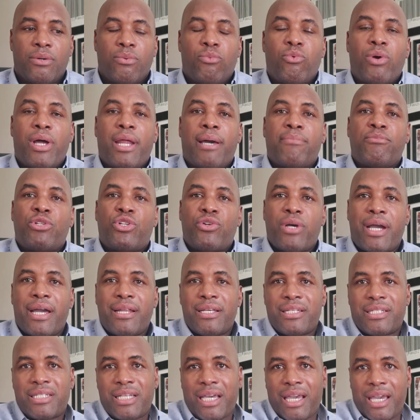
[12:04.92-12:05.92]
what I'm
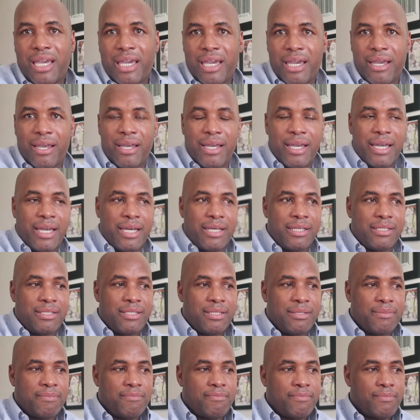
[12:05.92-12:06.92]
trying to say here
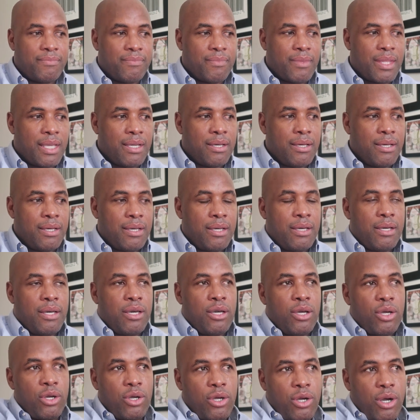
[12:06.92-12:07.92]
is,
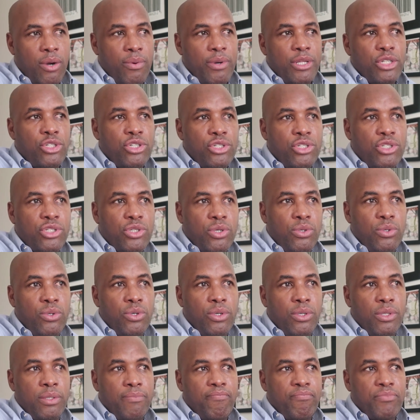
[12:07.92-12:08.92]
going to
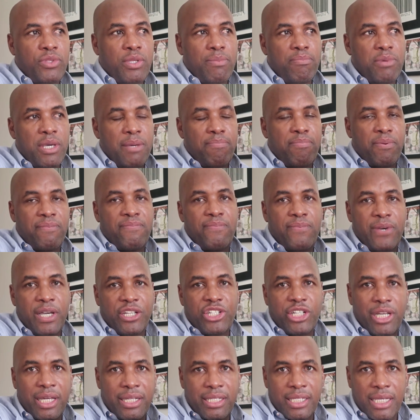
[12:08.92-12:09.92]
school to be
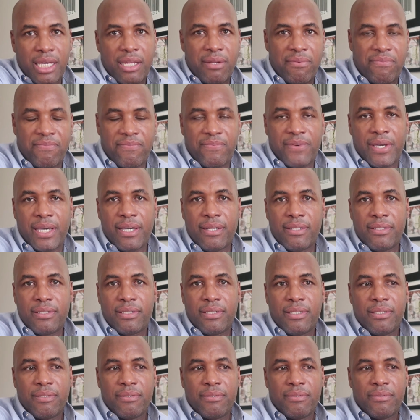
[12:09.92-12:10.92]
proficient in a
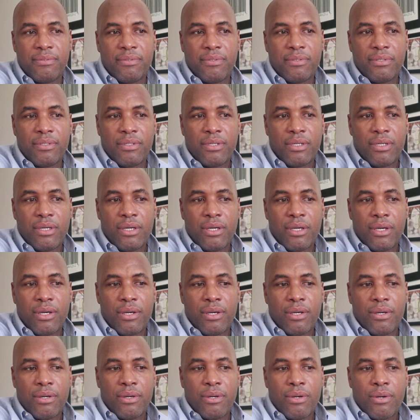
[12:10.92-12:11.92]
field
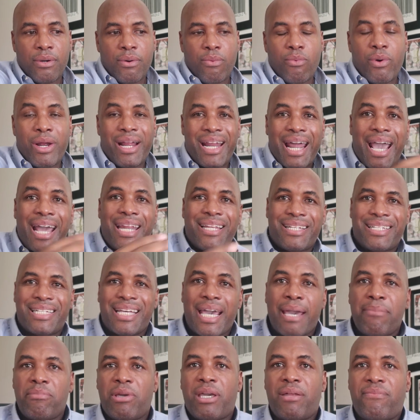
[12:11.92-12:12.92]
where that
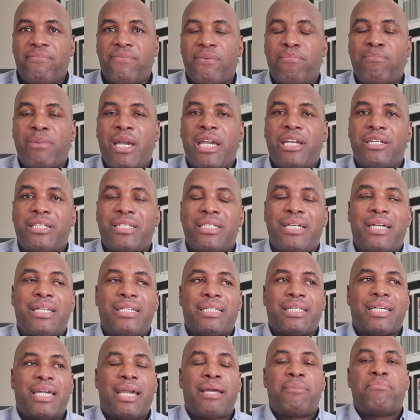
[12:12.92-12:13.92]
same
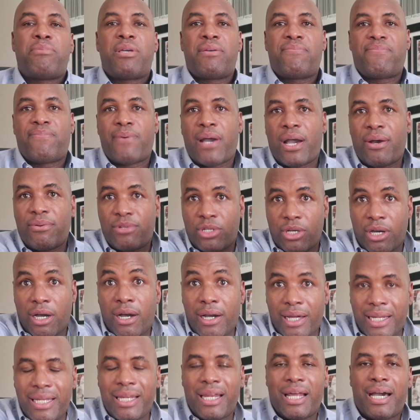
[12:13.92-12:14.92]
information can be found
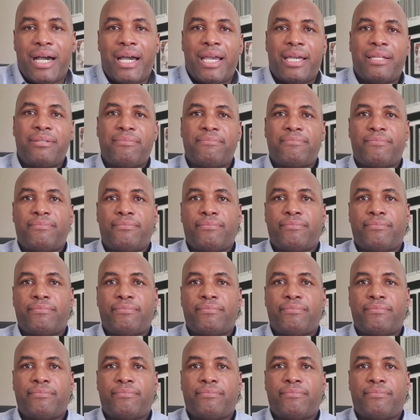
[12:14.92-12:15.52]
online,